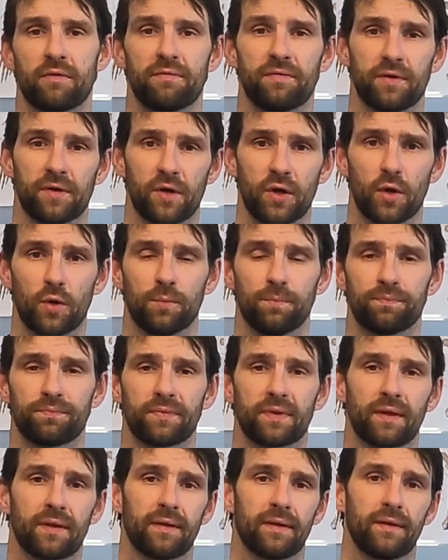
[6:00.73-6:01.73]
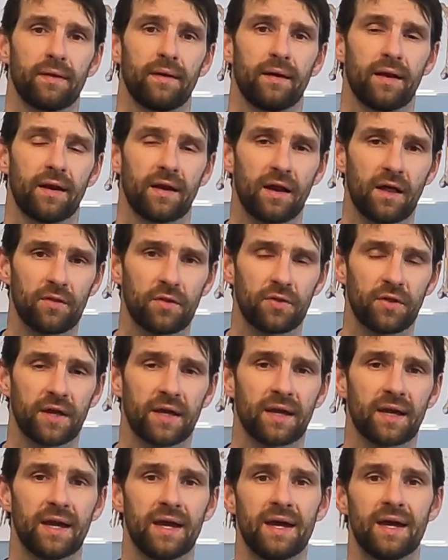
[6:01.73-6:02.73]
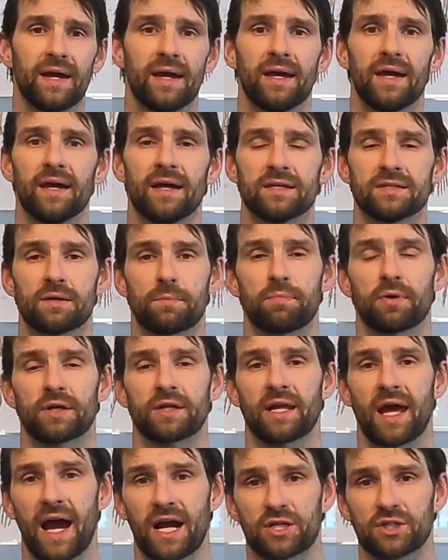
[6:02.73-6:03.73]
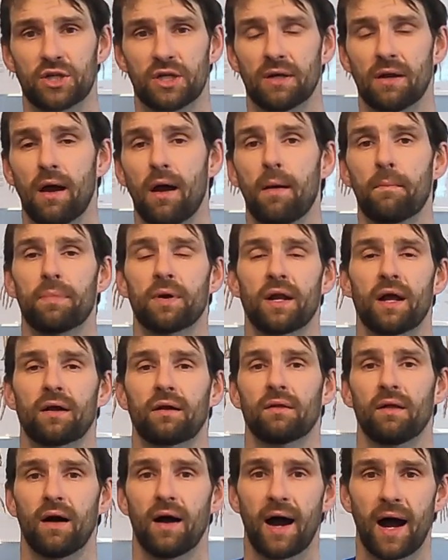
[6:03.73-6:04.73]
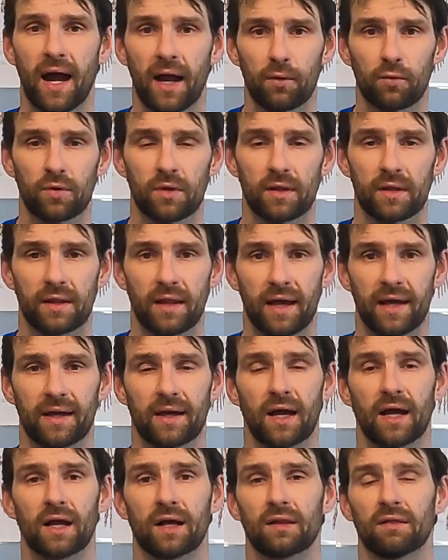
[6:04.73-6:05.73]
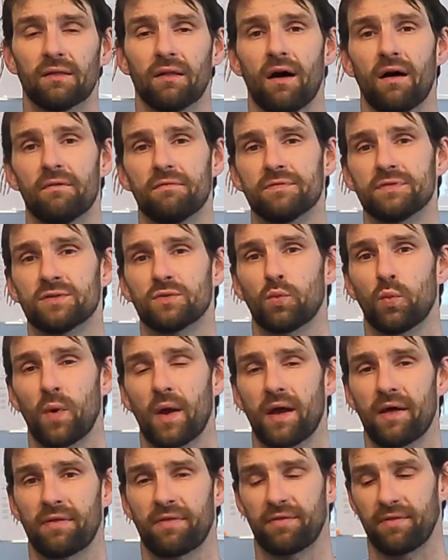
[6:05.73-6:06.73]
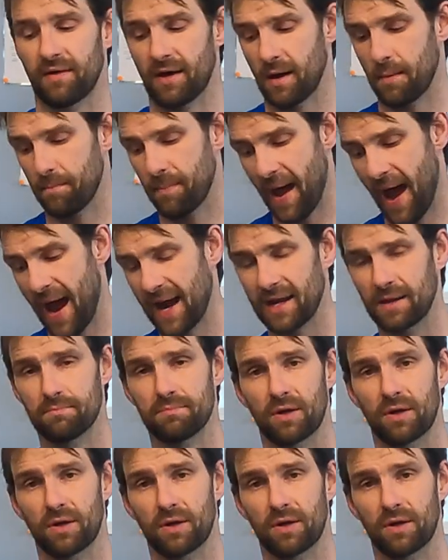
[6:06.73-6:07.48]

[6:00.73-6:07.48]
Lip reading: for you. And another thing is protection. I really like gloves with padding